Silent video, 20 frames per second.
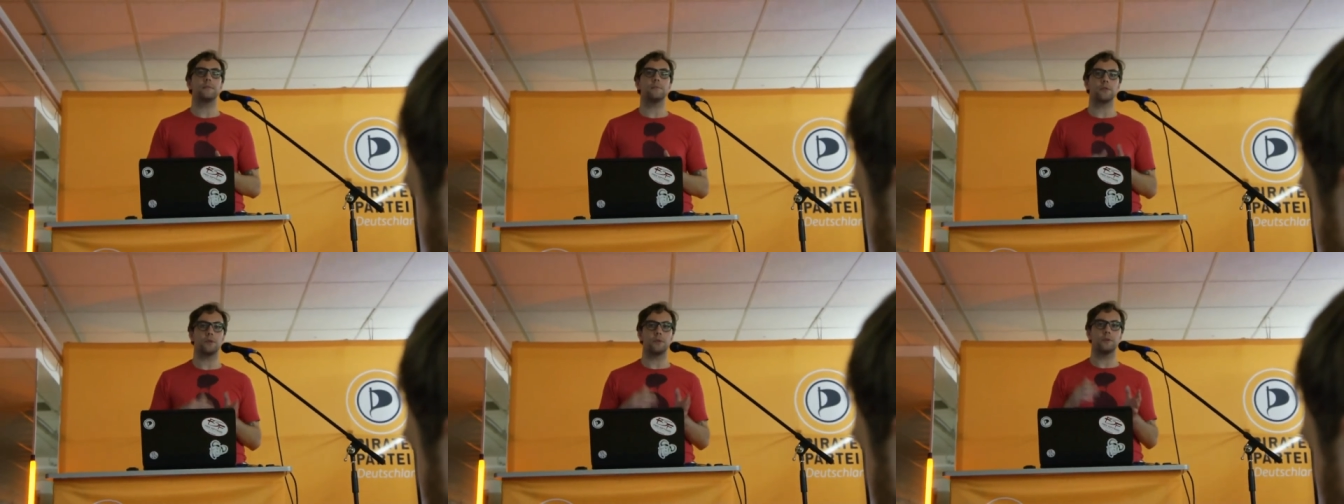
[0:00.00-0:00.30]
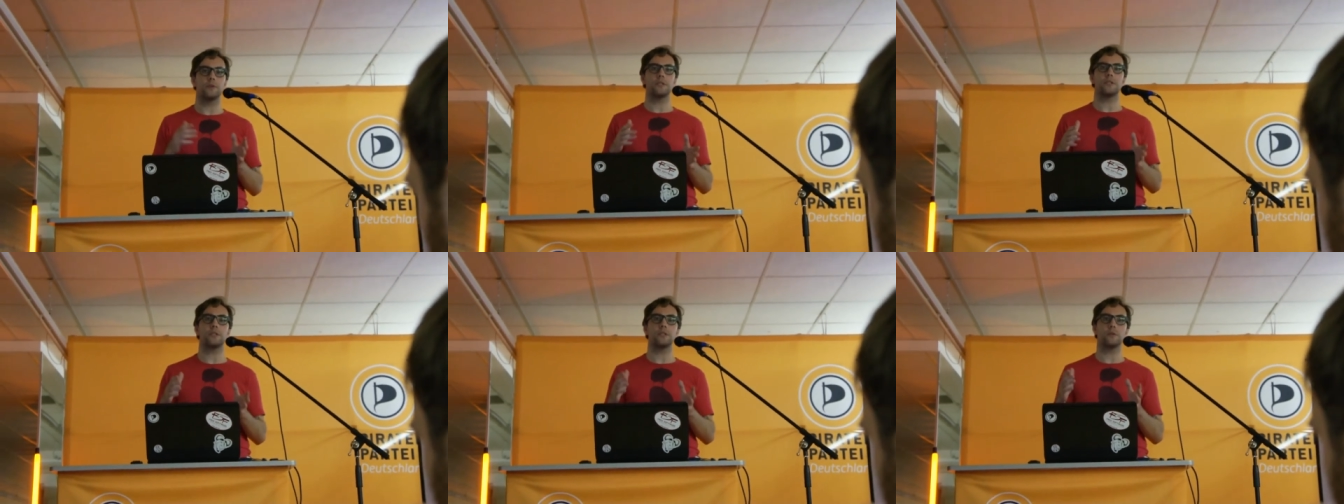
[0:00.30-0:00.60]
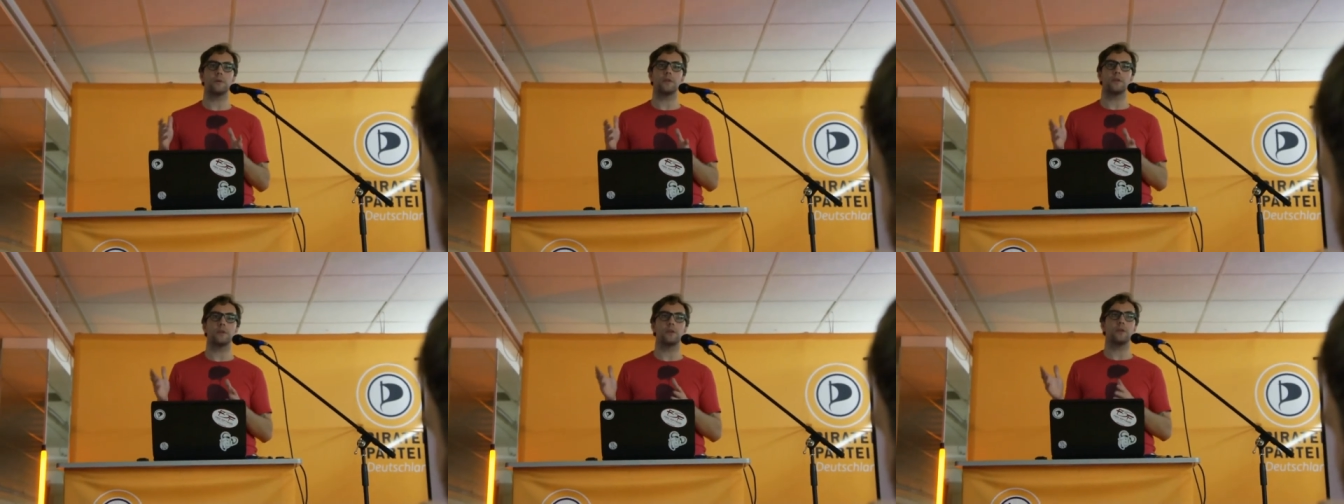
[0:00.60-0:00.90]
so this is
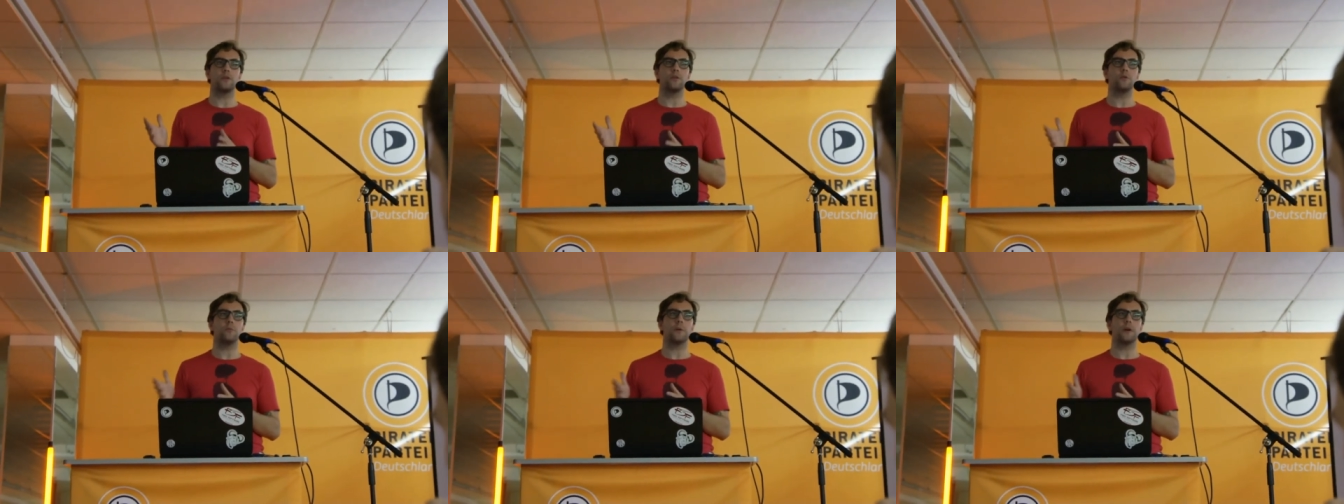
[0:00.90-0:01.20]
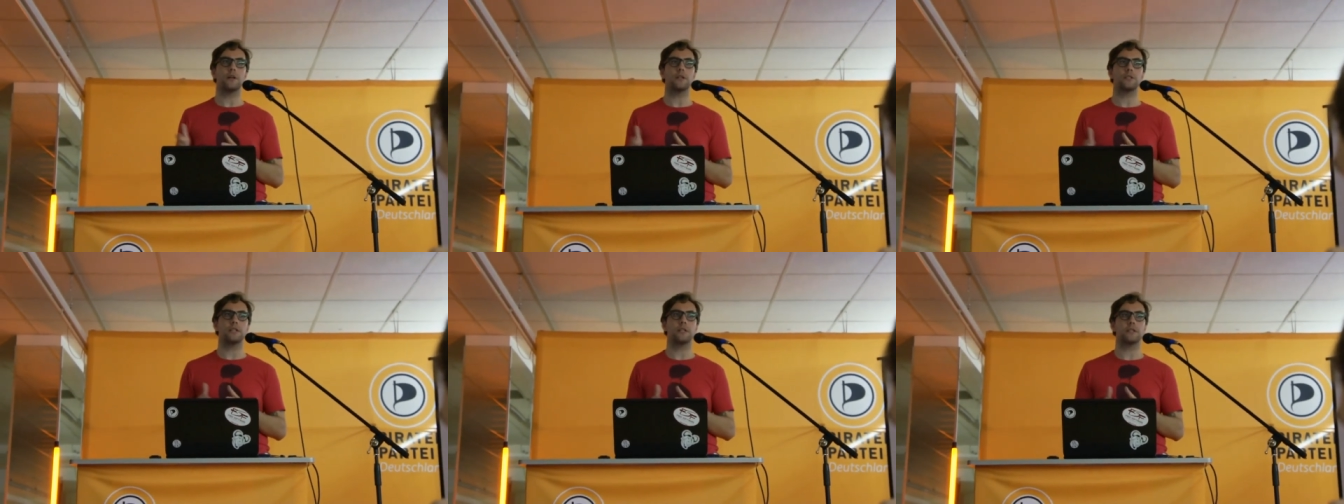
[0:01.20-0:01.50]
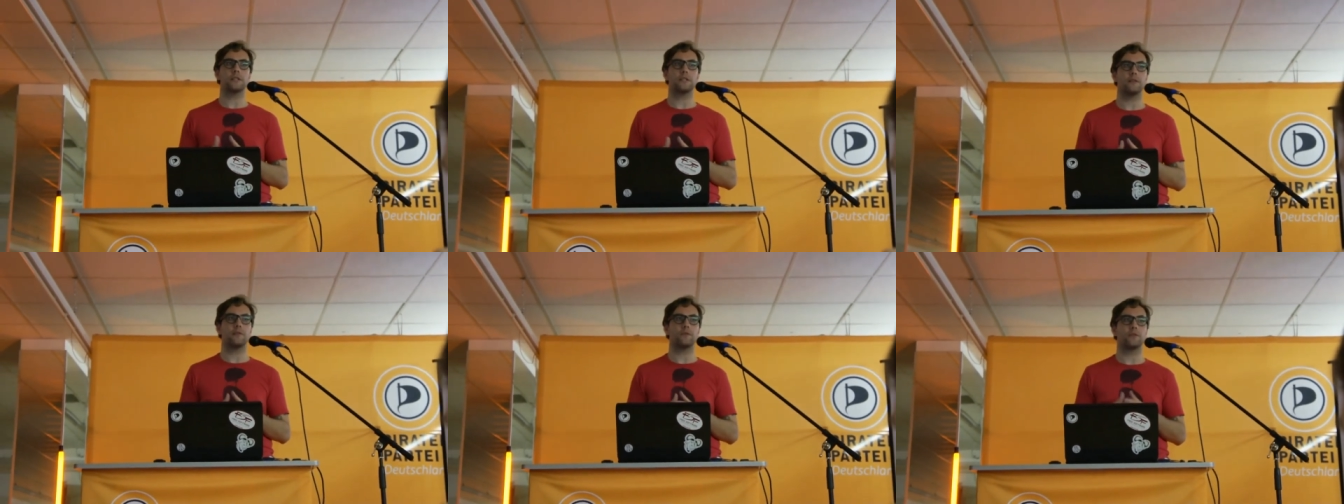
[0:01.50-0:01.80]
what the GNU Project
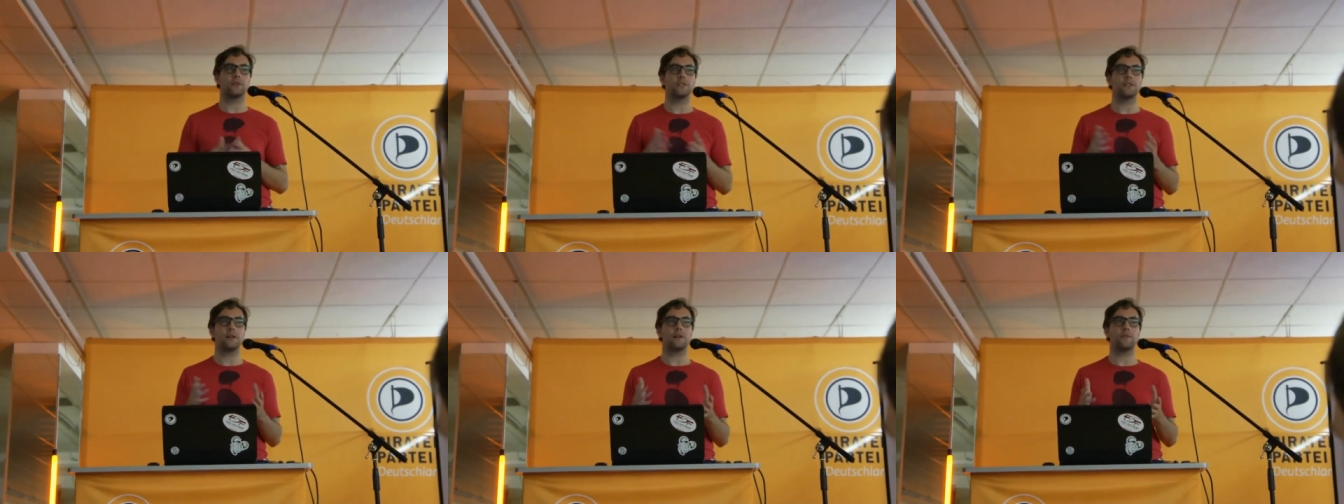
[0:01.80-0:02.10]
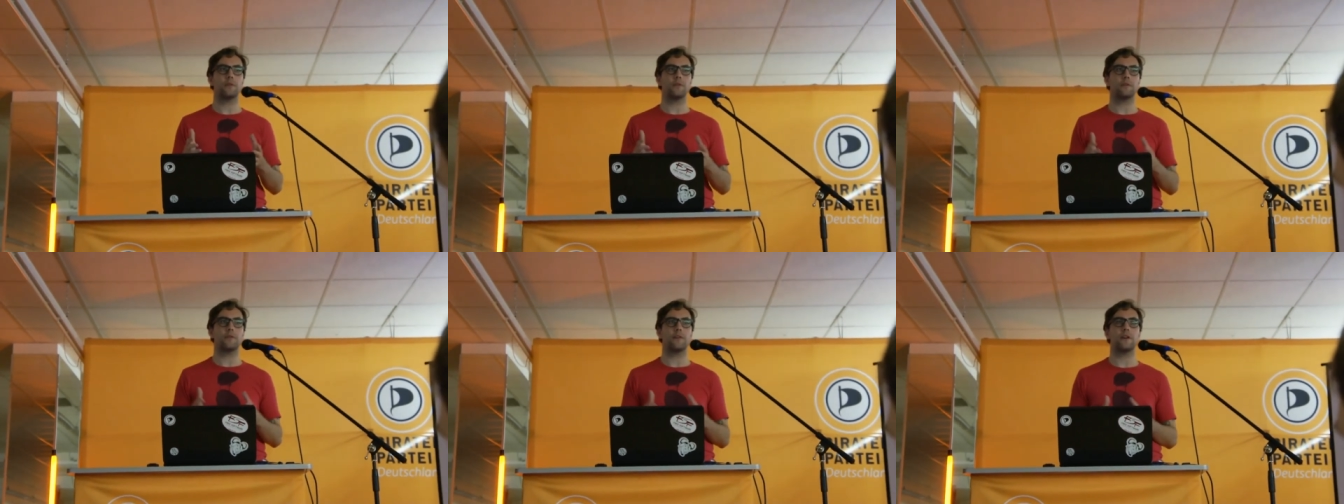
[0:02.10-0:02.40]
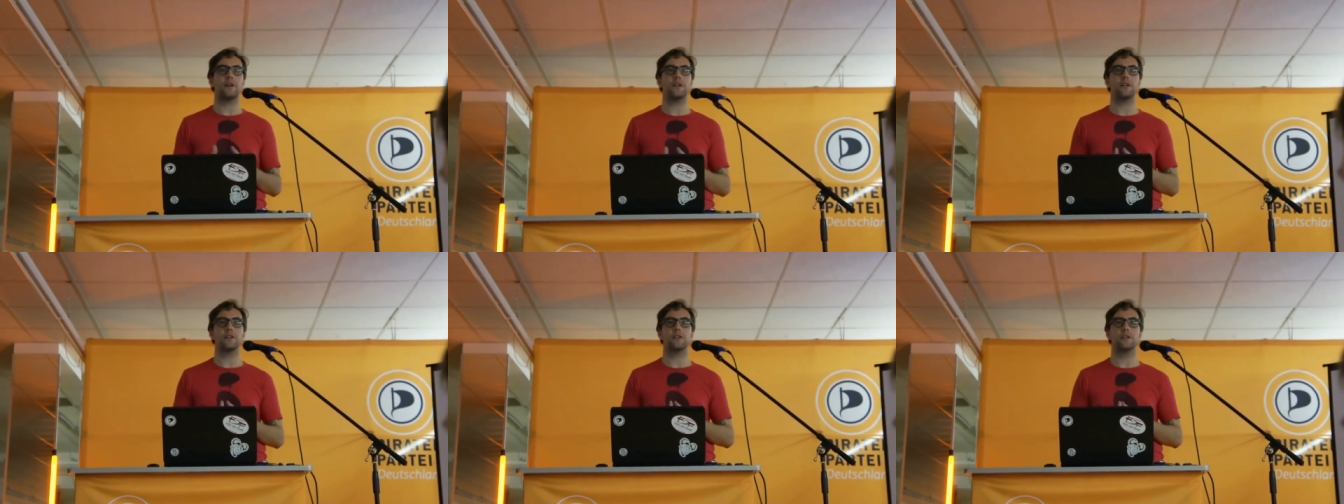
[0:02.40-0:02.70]
and the Free Software
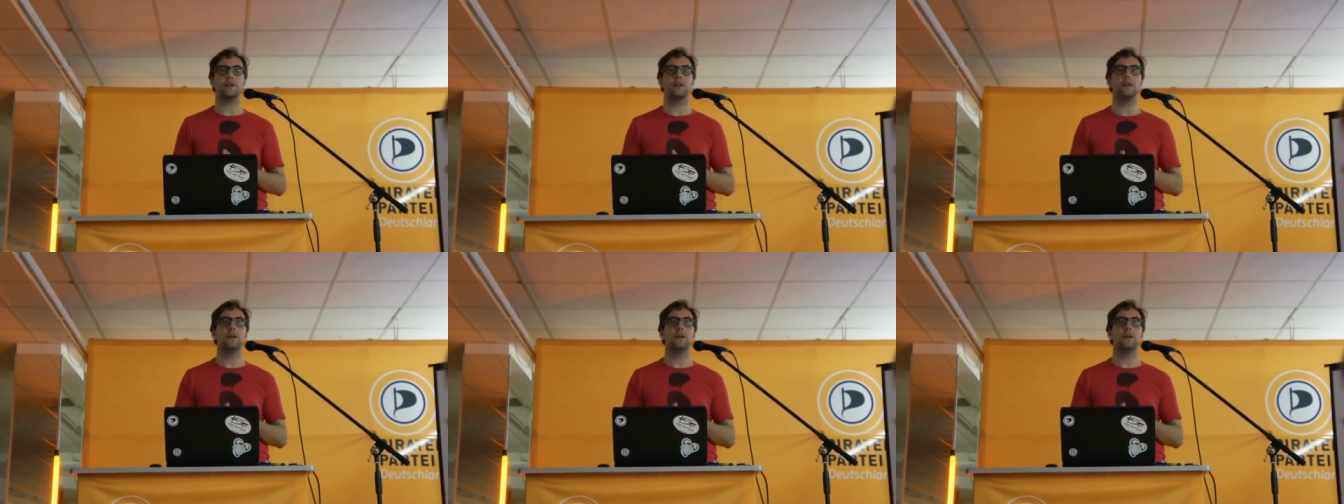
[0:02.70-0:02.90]
Foundation